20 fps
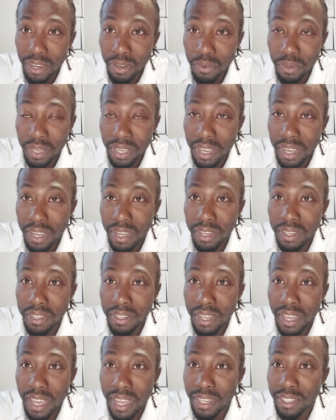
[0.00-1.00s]
We can't
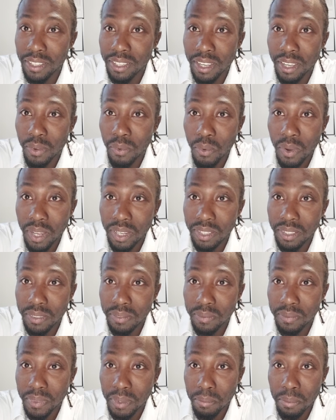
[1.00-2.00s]
add
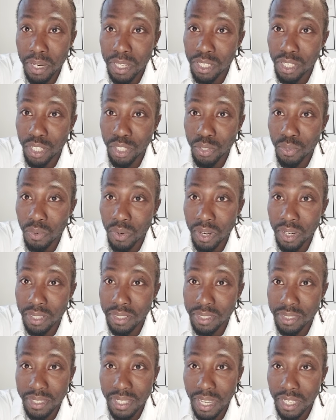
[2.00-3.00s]
one measure to
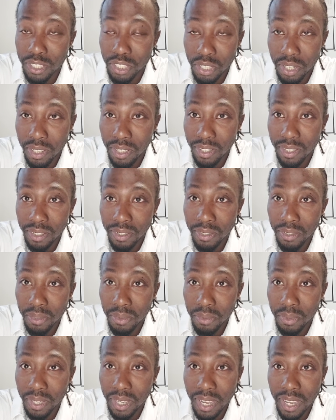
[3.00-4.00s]
our stature.
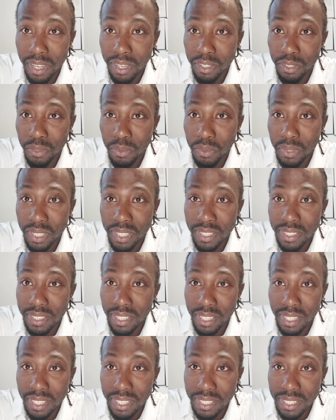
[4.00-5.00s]
We can't do
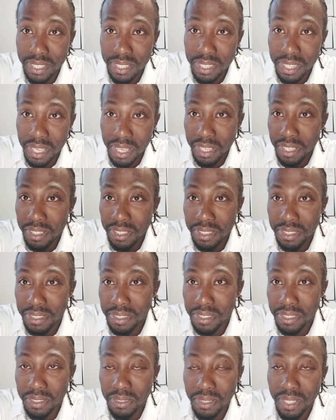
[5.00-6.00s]
these least
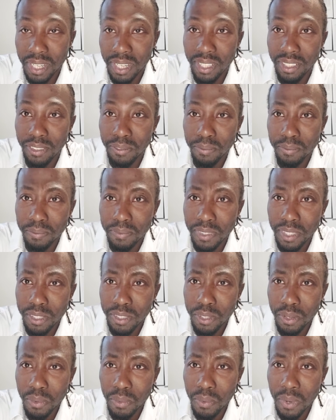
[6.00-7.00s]
things, right?
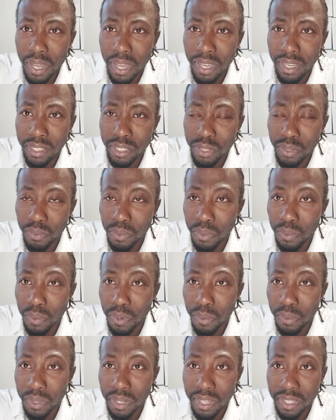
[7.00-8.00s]
So why should we
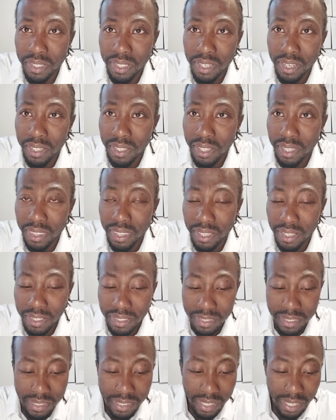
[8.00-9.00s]
worry on the other
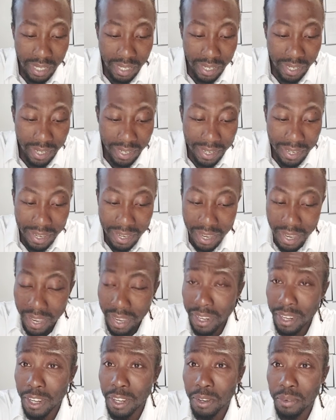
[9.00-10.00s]
things?
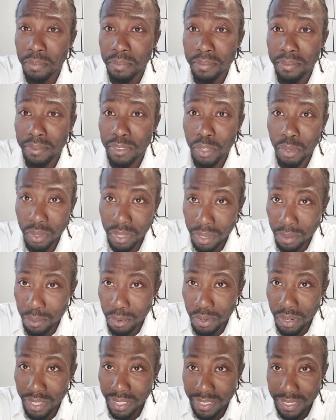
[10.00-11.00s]
And don't get
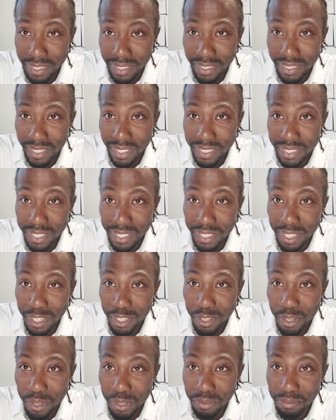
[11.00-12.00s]
me wrong, it's easier said
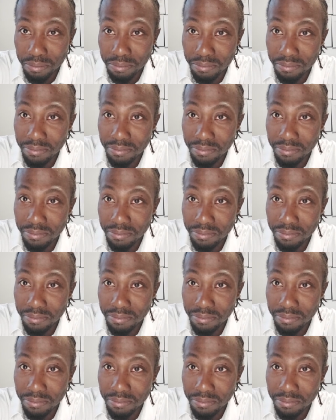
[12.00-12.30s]
than done,